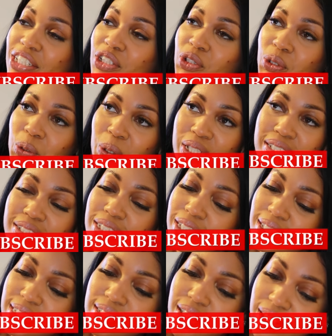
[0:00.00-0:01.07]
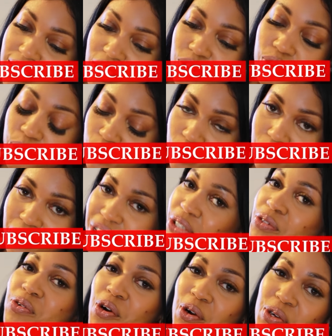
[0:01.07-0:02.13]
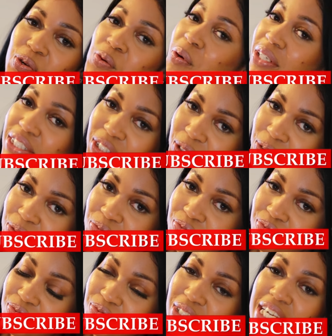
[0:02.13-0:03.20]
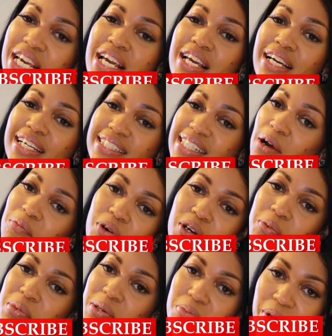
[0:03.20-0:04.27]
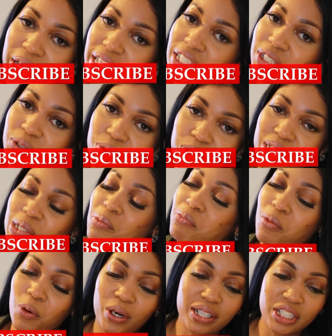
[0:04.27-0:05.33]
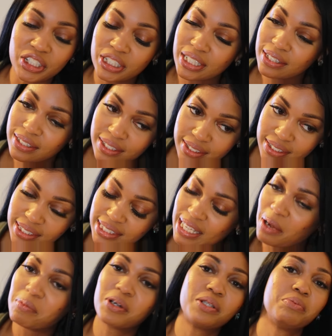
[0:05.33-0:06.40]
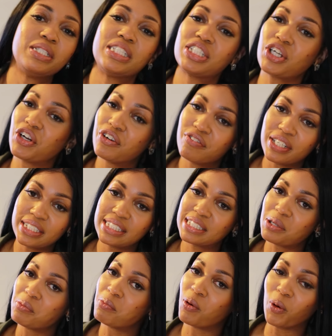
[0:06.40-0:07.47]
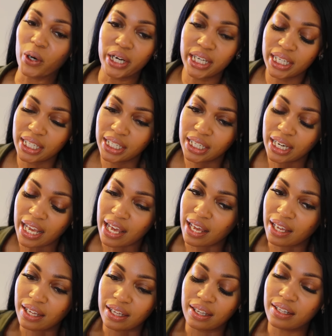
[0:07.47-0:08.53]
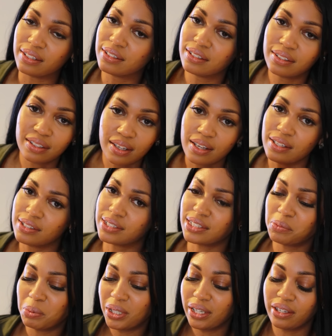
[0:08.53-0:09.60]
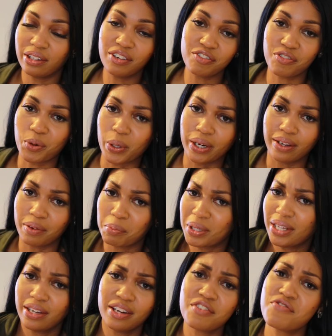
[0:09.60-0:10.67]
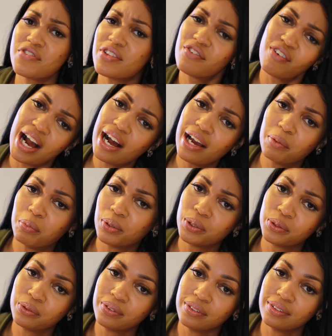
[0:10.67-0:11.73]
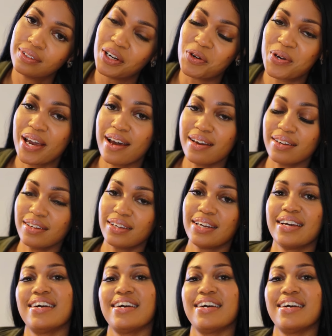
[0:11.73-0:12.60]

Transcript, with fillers: Join the JustLux crew. You know you want to, because I'm going to be bringing you some more looks. I'm going to be serving some more. And just be here for it. Be here for the ride, boo. Okay?